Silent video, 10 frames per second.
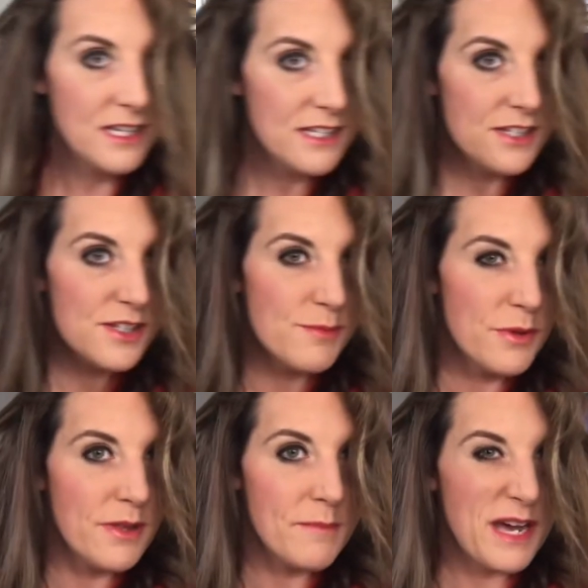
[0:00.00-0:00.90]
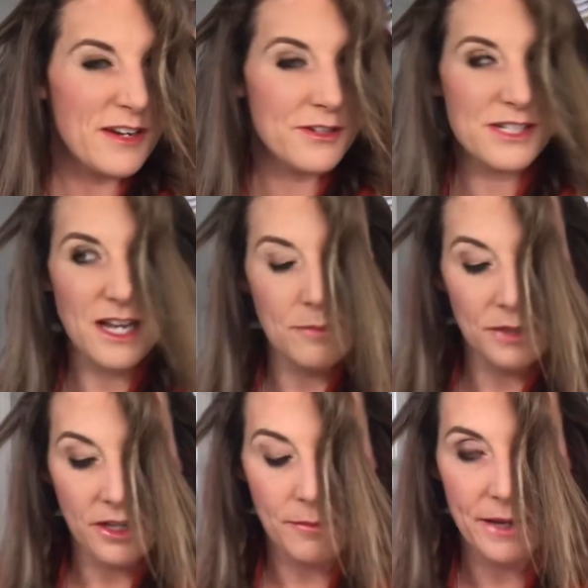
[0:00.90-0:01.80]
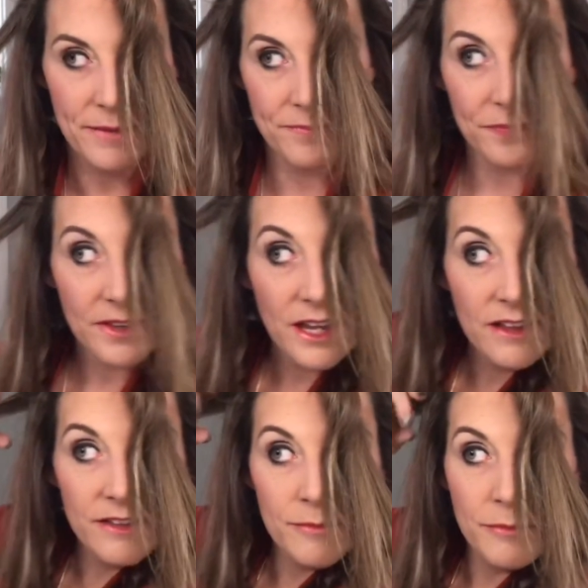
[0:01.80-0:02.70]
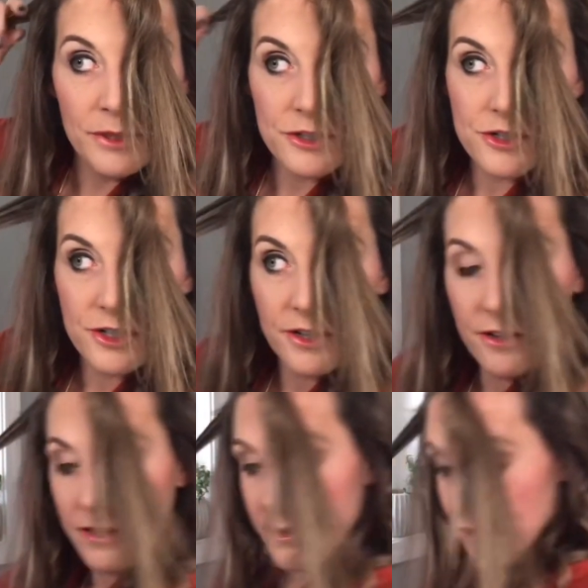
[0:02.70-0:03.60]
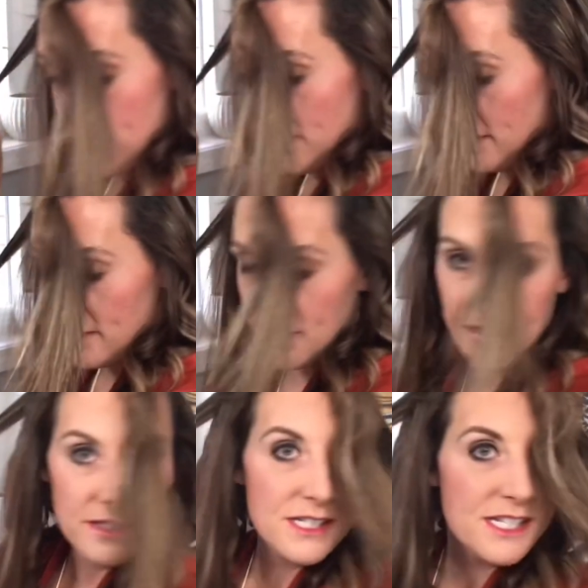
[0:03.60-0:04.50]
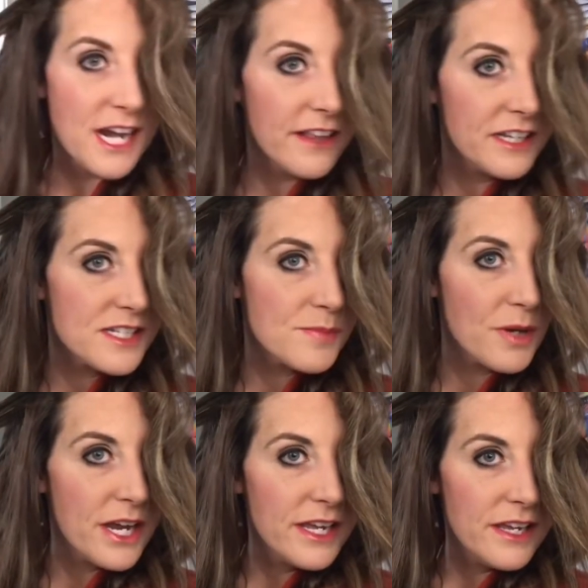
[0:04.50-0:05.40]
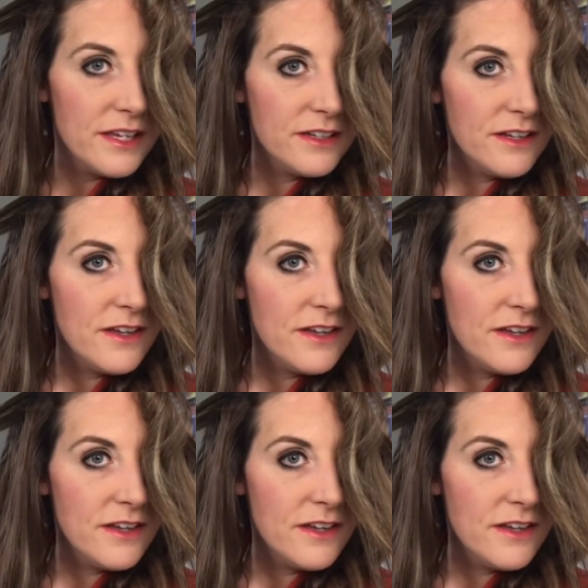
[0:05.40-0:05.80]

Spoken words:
smooth up by your scalp a little bit. Put your styling spray in.